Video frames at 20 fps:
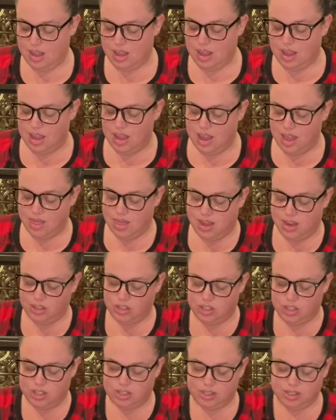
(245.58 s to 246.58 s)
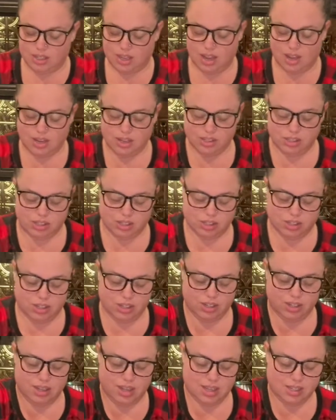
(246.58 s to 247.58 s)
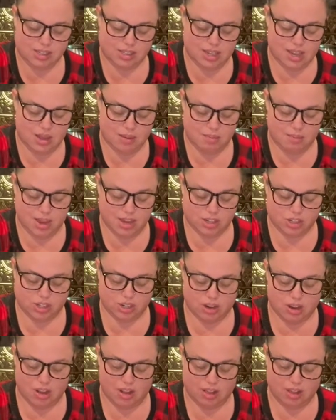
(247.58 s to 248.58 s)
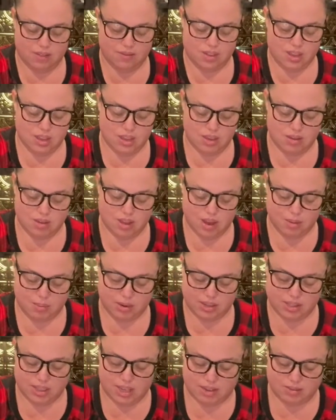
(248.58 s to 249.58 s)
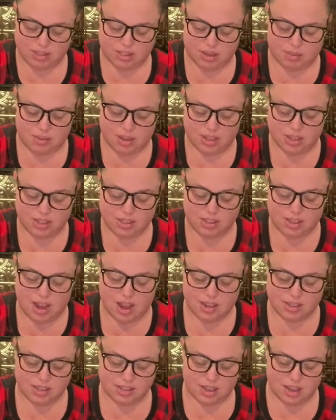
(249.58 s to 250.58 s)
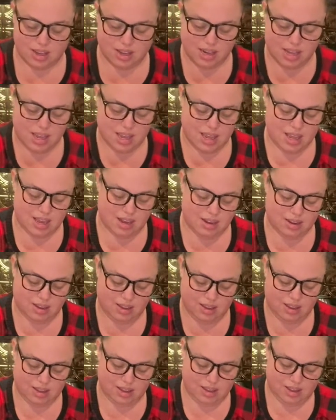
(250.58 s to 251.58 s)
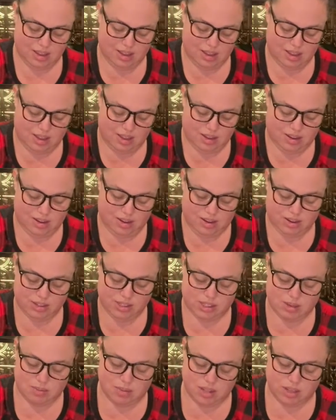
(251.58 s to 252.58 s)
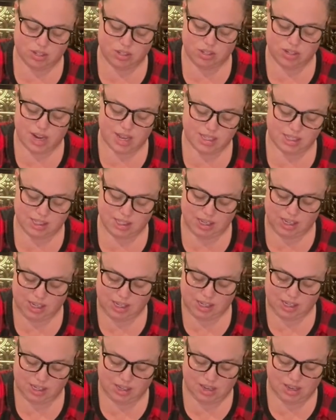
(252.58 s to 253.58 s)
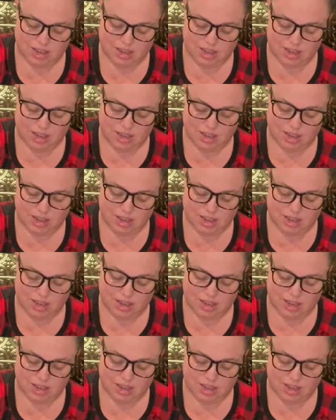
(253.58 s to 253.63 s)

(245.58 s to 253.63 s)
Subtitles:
And then just kind of stir this up. Make sure all of the cucumbers have some of the sauce on it or some of the dressing.